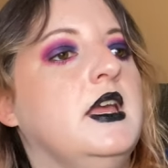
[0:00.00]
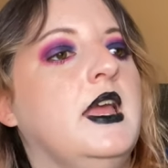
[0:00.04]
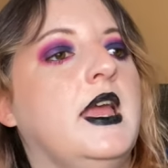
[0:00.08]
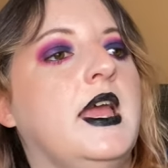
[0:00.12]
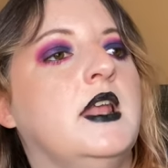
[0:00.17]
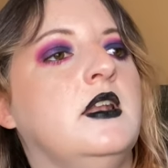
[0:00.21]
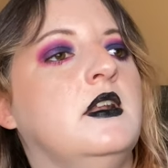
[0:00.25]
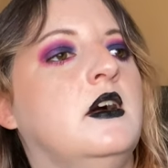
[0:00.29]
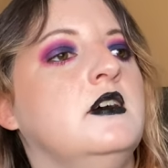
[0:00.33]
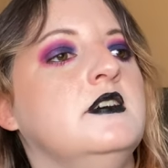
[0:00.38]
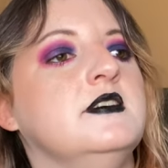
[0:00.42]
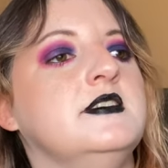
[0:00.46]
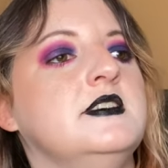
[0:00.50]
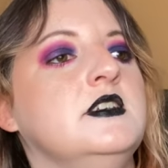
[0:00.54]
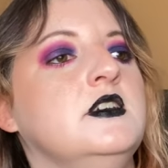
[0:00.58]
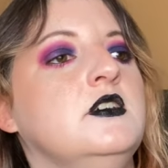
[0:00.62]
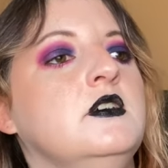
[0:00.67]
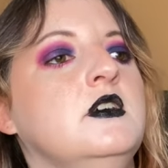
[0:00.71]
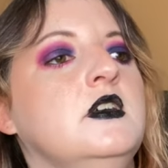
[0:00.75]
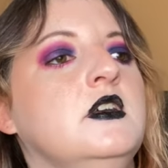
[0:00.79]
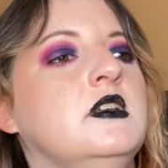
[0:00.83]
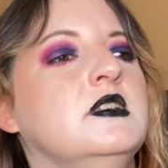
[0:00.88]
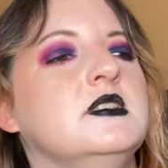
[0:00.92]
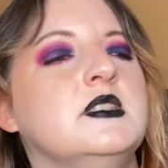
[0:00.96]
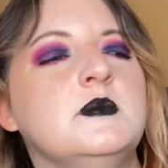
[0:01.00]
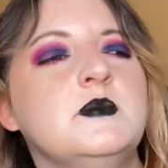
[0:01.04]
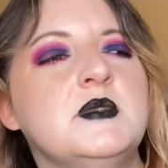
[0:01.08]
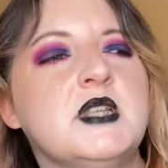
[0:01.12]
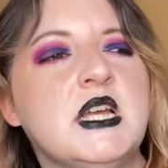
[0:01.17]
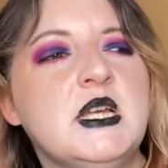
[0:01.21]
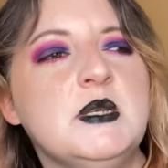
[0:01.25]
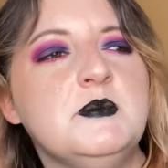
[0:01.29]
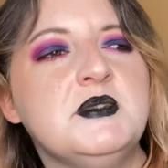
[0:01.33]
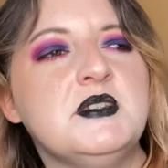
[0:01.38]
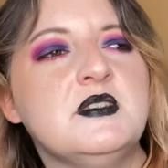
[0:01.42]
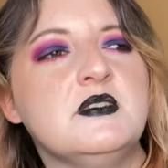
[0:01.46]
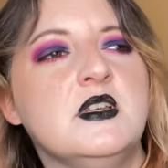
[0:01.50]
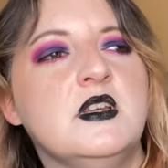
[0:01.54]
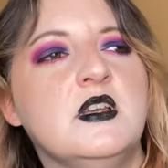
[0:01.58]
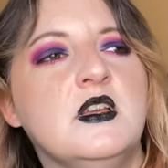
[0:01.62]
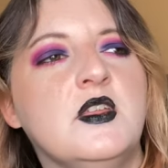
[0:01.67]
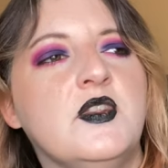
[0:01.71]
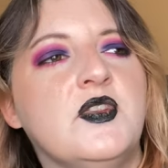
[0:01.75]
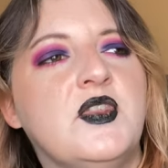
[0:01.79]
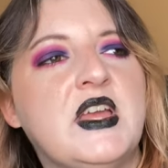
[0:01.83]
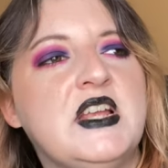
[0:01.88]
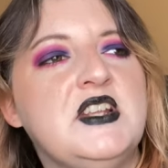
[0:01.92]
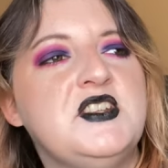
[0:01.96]
And also, sometimes
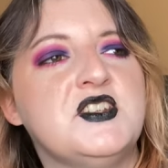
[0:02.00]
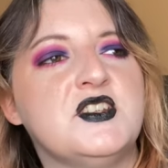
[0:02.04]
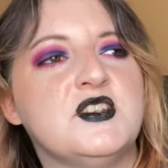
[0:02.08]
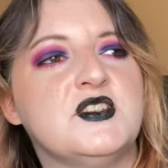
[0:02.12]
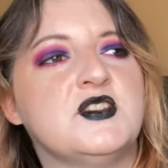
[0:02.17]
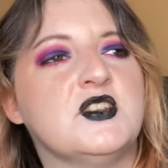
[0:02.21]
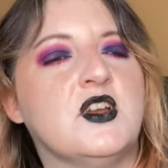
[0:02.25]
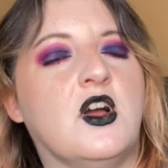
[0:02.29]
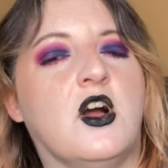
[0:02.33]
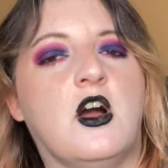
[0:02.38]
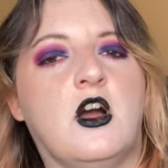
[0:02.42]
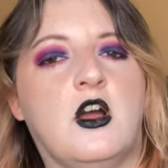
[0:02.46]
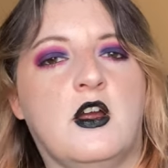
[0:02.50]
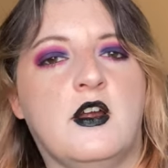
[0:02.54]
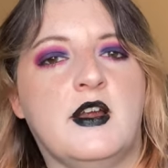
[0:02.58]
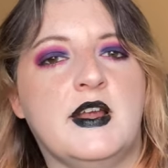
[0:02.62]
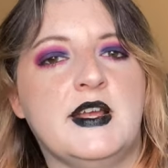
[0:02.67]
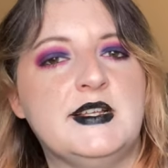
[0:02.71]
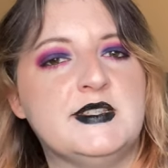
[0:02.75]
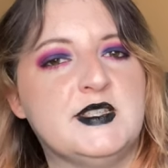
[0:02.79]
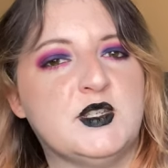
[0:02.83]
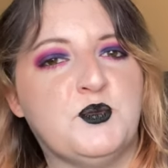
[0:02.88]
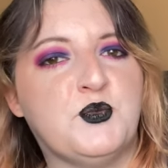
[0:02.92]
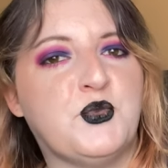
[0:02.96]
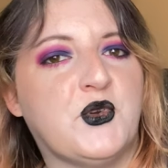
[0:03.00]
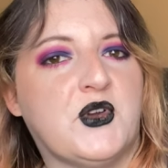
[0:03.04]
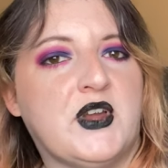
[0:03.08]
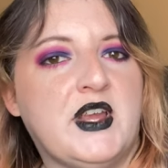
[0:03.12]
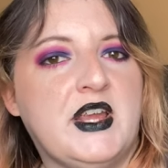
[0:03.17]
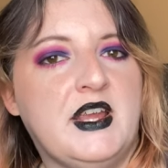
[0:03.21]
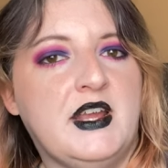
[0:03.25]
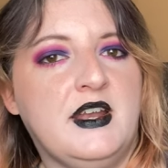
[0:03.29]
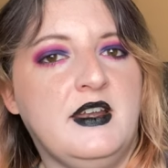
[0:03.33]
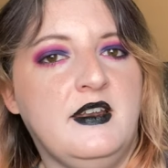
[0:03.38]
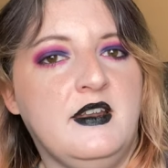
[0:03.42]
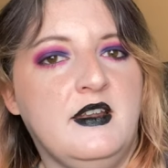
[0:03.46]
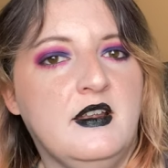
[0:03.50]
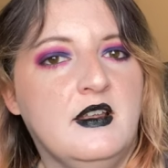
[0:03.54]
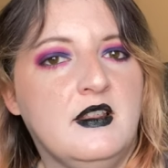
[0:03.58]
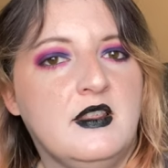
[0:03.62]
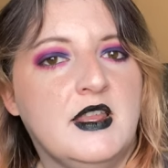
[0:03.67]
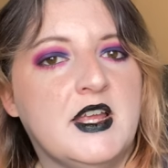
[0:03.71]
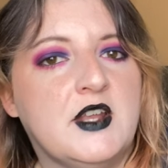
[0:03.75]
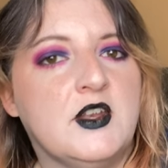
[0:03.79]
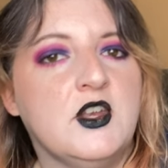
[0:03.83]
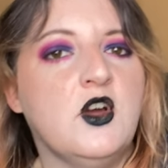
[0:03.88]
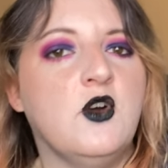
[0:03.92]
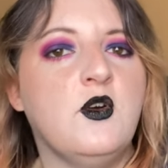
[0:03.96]
they just are as a breed.
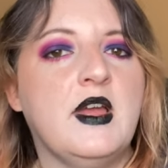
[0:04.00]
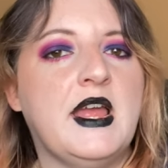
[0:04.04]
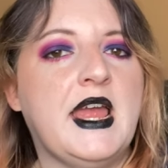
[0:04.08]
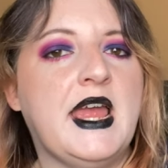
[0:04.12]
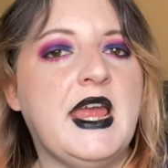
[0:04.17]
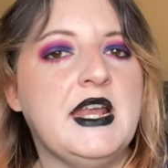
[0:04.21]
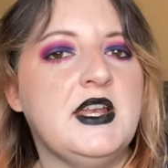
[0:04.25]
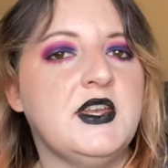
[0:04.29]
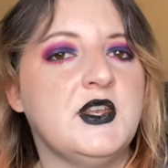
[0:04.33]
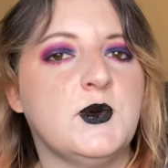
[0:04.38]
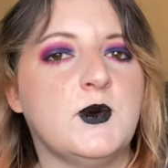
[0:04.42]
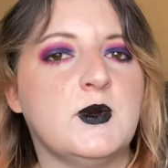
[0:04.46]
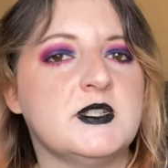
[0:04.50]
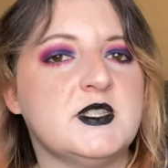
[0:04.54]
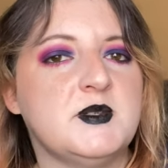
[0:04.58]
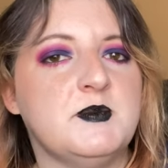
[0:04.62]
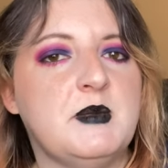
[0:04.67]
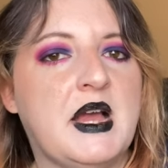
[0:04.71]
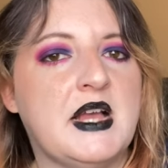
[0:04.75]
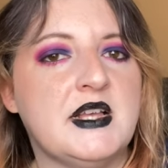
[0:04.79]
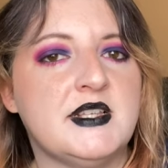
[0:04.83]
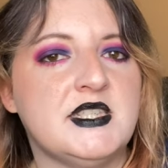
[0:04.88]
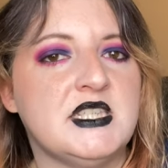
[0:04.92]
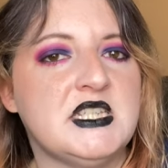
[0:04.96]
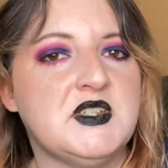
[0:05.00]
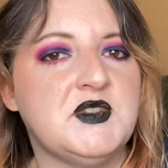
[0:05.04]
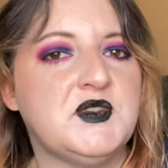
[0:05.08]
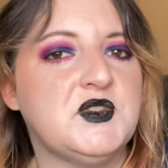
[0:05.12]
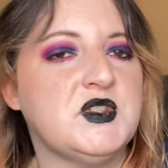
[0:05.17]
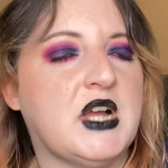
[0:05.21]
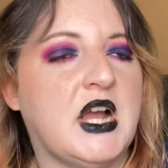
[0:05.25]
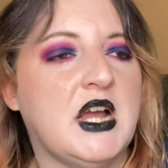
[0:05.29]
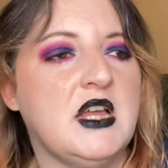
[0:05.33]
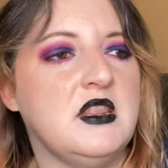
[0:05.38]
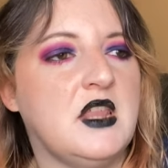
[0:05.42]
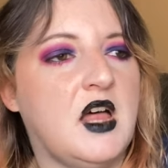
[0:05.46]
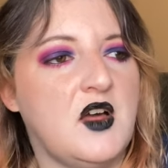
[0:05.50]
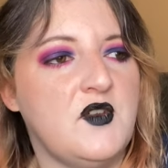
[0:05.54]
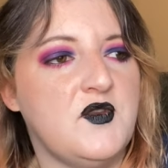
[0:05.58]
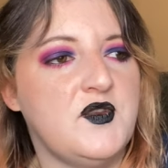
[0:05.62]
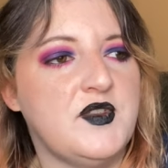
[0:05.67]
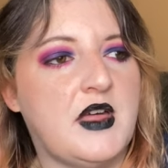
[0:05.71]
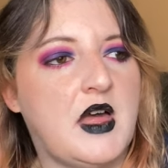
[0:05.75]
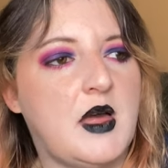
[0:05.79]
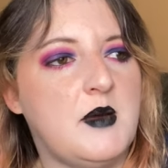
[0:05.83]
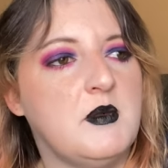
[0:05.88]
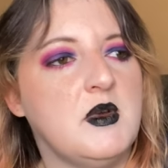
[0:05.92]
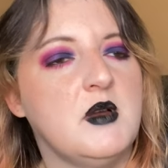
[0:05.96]
Like, no hate towards Mastiffs, I love
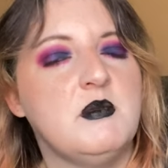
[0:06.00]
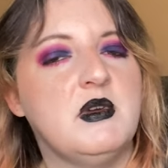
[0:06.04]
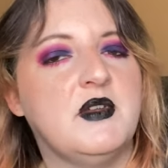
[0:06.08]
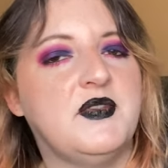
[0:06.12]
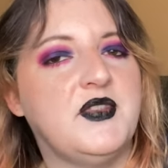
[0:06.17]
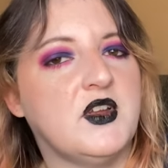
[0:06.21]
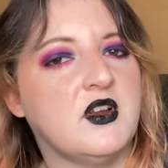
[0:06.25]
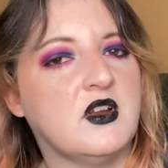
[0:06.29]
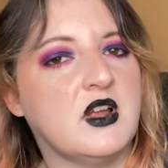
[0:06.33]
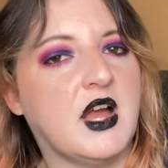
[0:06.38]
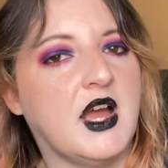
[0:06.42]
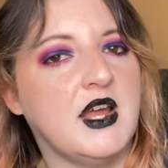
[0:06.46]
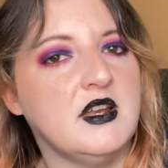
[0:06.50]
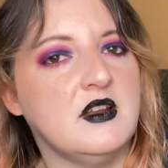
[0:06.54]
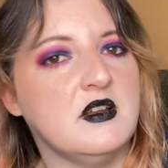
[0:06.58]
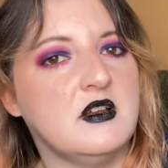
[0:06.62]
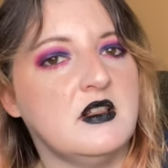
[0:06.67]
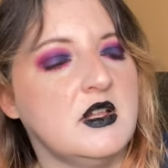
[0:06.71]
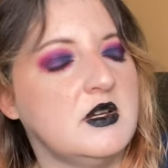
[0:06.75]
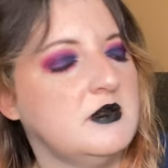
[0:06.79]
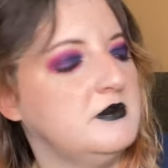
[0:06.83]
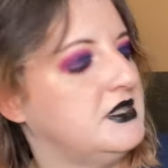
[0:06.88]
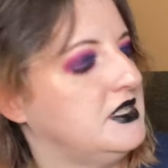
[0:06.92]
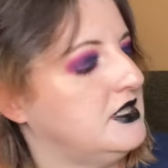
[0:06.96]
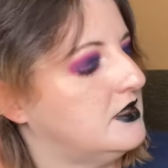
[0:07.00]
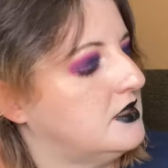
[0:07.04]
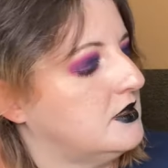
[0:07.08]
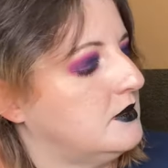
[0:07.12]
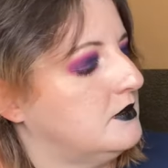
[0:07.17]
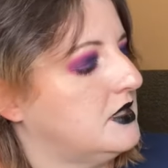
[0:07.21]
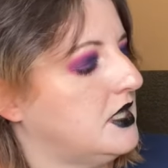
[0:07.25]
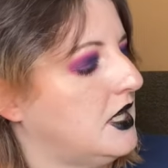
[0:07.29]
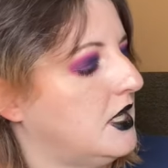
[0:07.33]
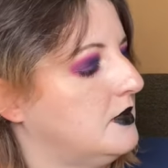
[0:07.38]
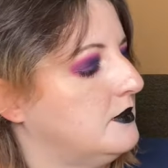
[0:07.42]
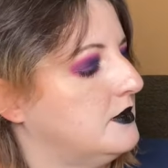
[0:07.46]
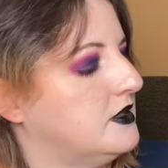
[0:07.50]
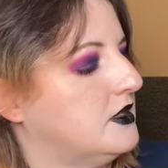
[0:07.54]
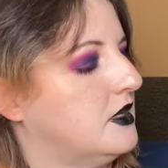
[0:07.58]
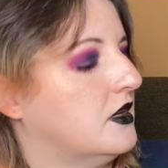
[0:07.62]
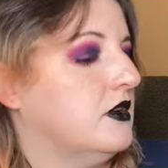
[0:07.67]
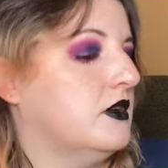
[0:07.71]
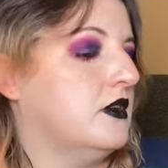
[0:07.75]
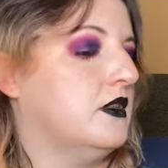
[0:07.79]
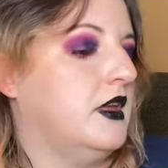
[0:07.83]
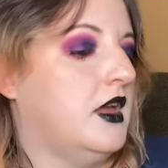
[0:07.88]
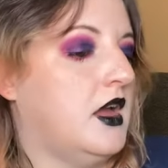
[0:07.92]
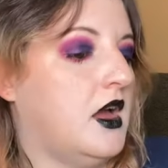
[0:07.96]
them, but they're kind of clumsy sometimes,
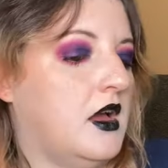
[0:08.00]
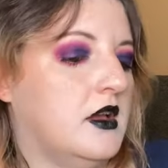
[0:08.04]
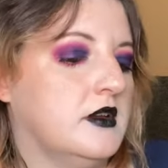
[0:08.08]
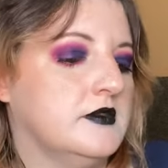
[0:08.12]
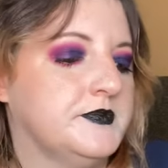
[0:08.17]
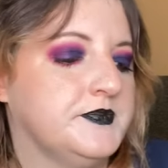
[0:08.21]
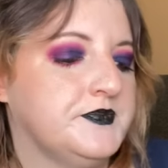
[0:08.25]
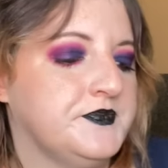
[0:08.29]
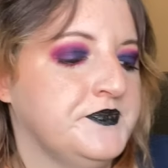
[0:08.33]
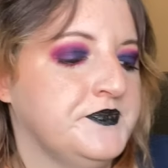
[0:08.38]
so yeah.